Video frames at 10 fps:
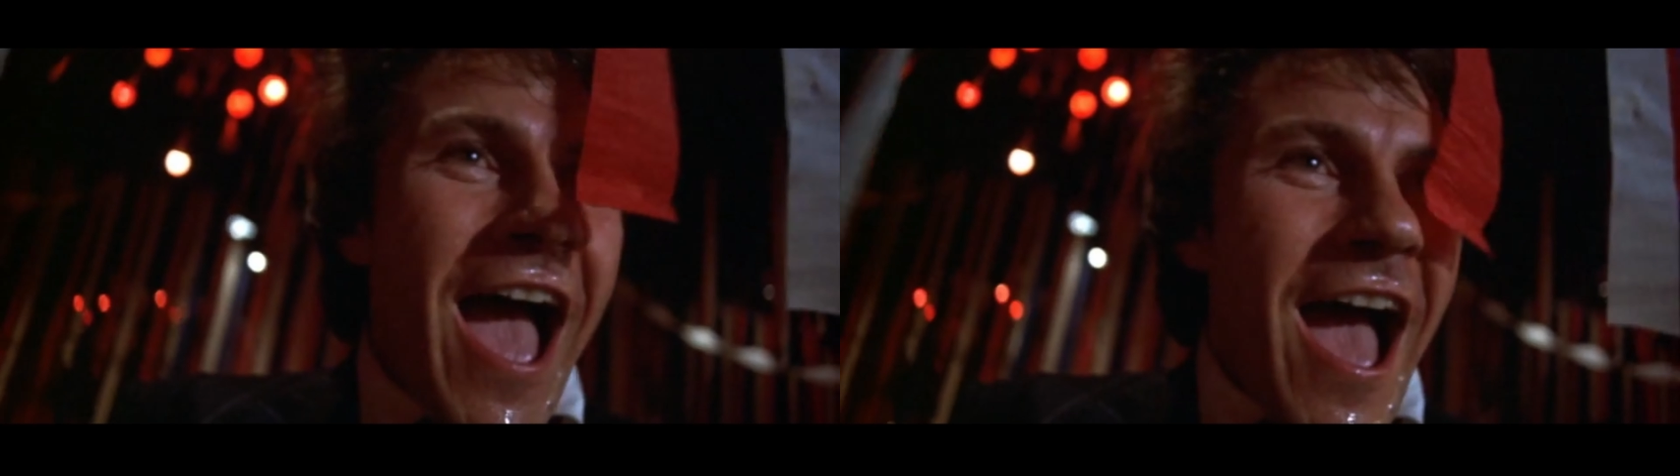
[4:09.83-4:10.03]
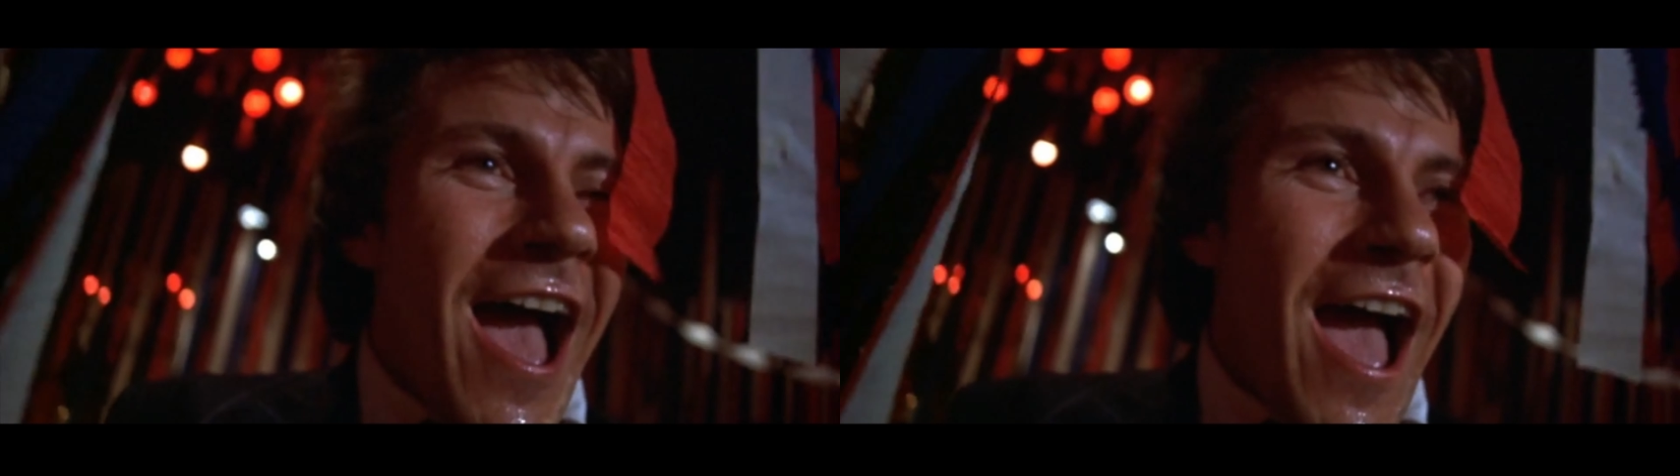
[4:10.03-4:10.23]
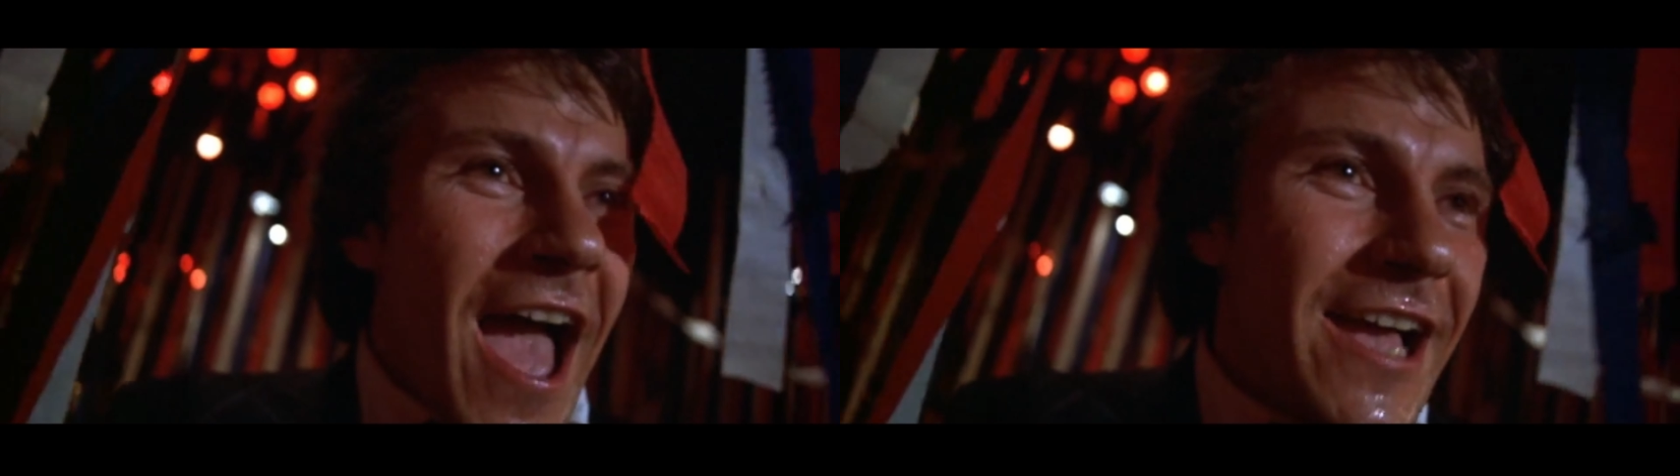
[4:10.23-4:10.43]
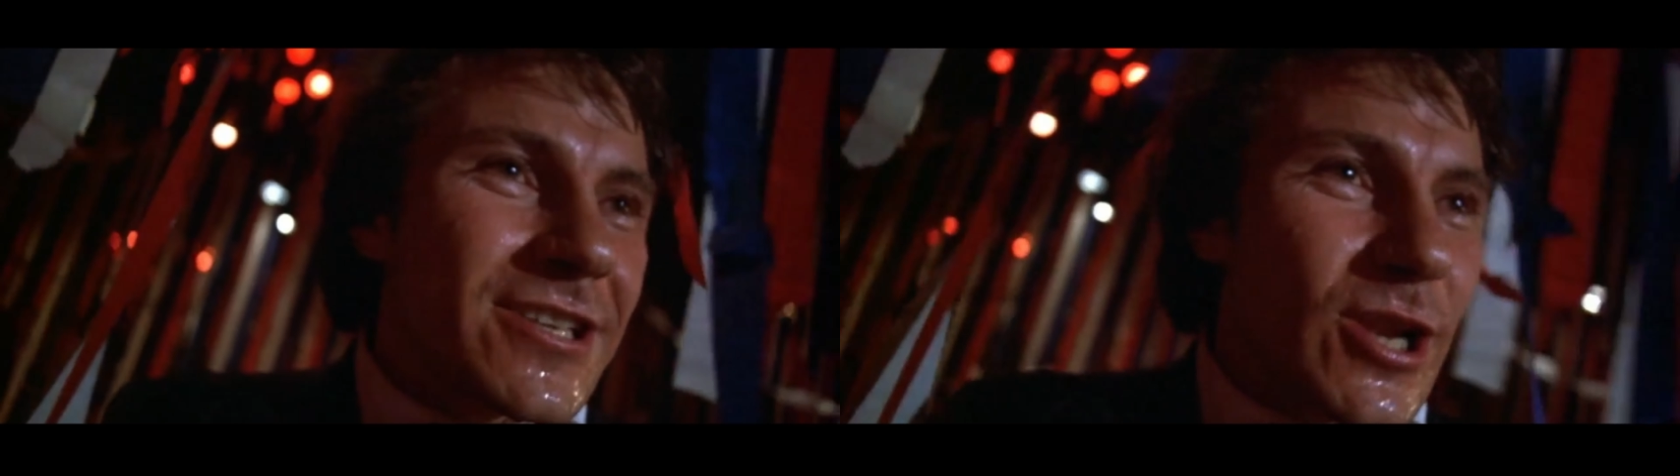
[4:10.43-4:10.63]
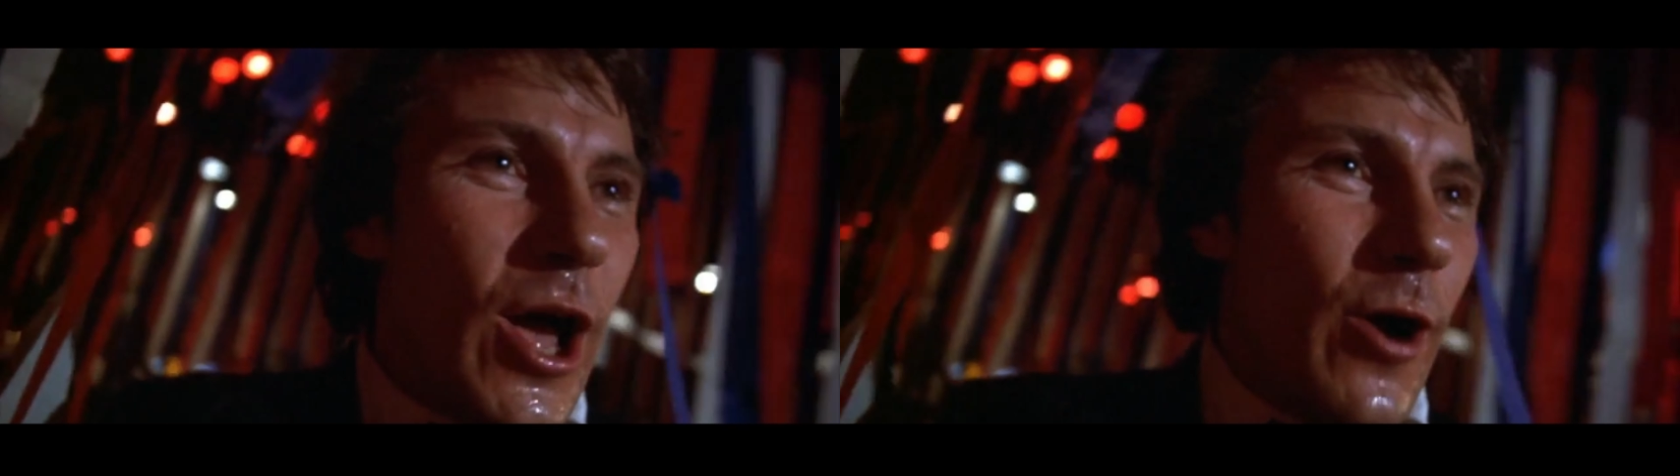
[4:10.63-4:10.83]
At the
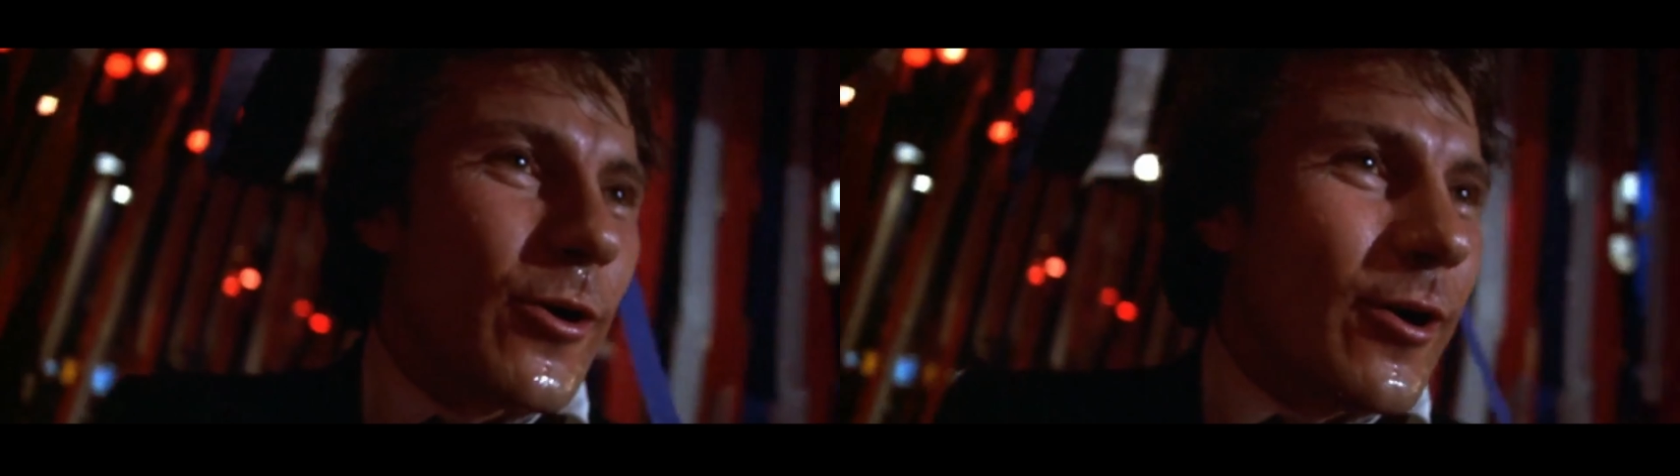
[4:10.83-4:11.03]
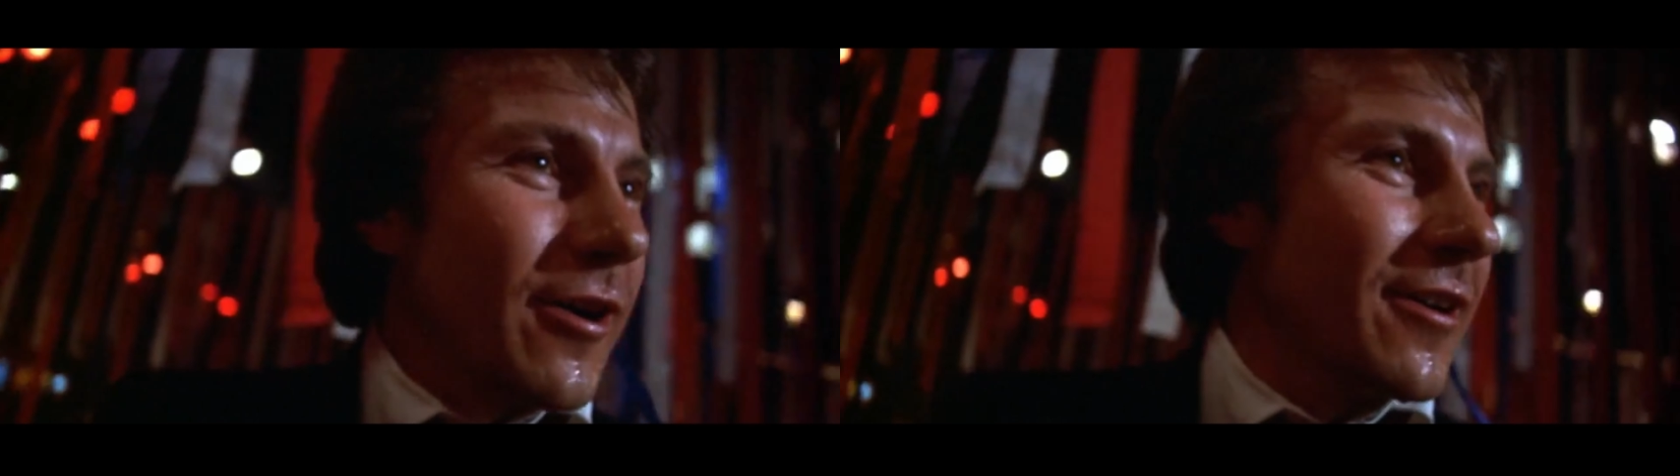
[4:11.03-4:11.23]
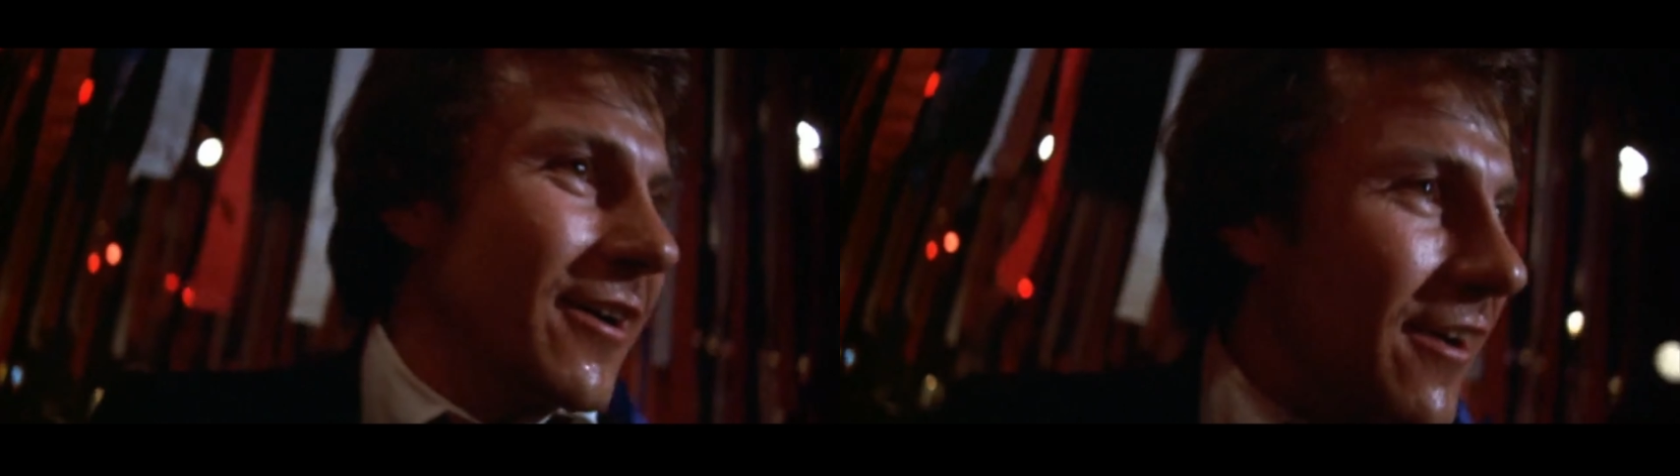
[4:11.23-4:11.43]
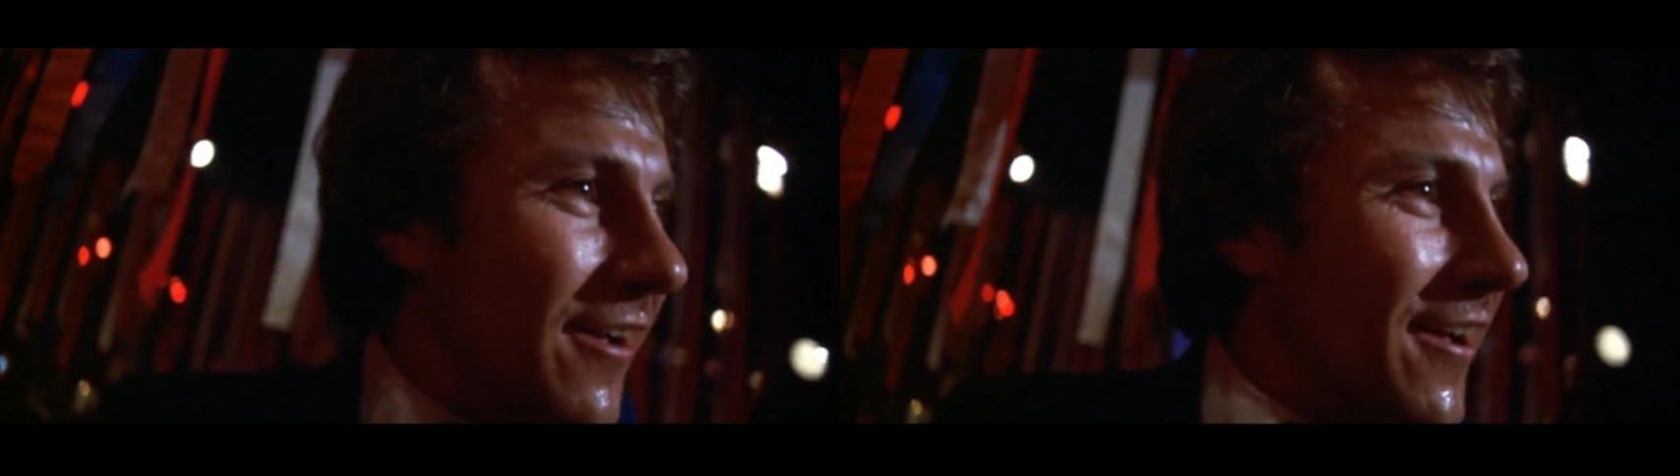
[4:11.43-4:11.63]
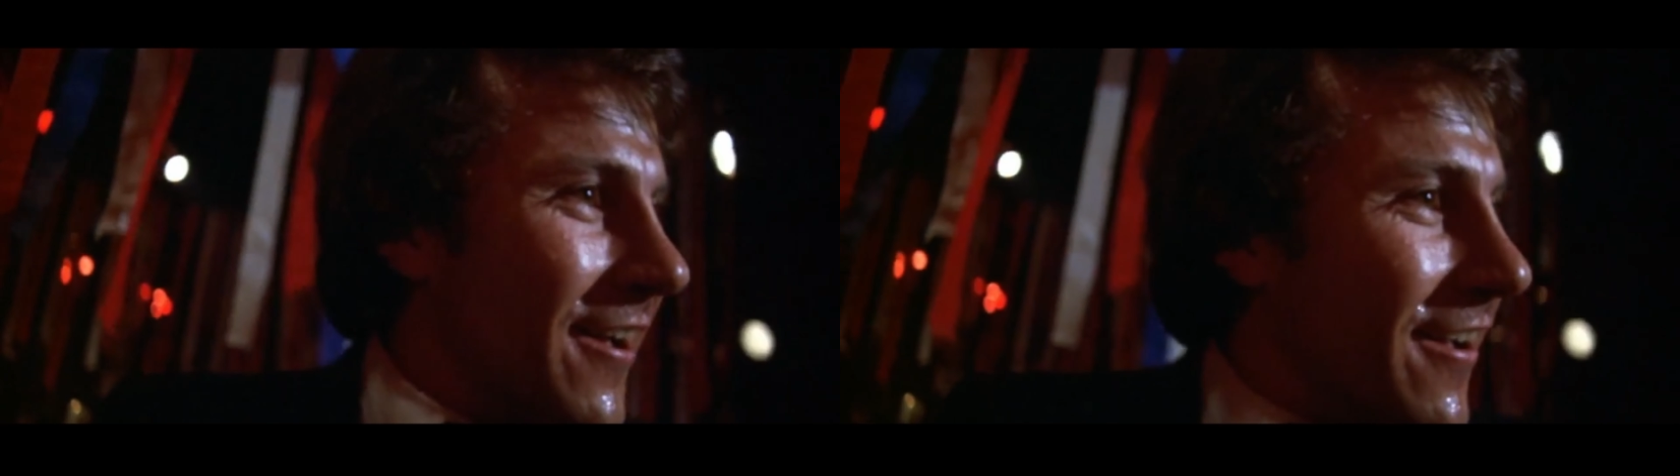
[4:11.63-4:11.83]
most, a few
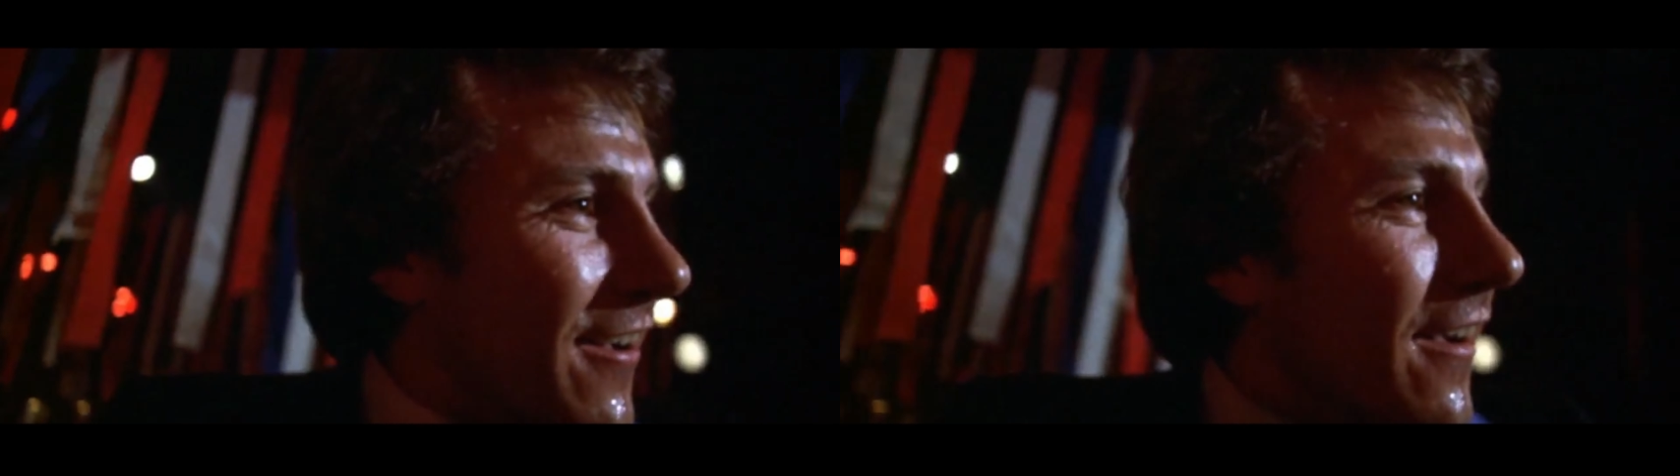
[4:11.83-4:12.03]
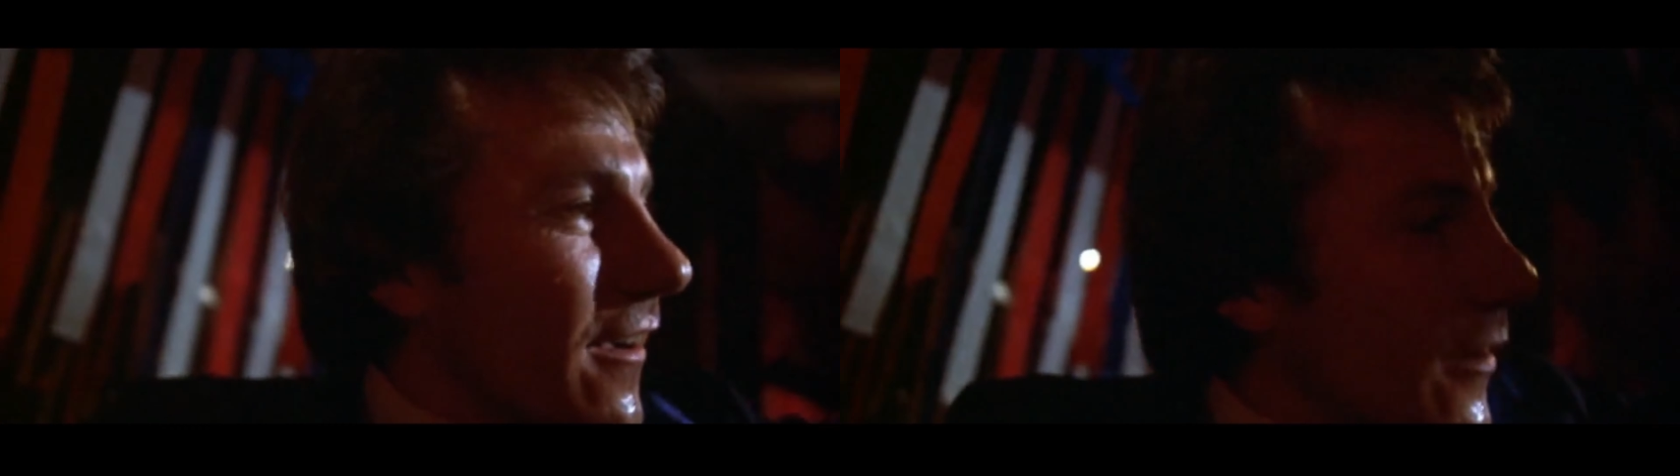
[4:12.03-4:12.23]
sequences.